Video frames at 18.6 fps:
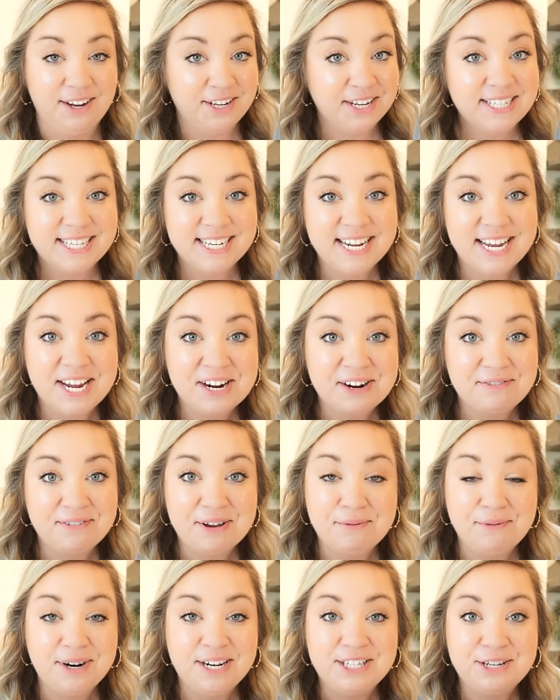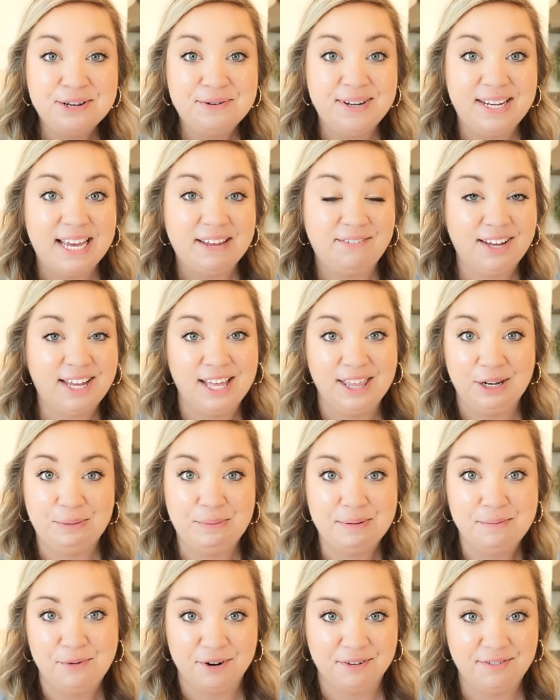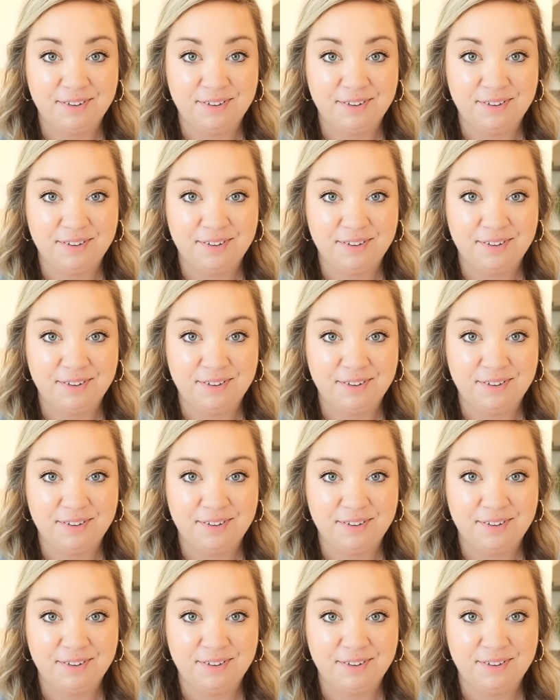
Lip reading: onions in here if you wanted to give like a little bit more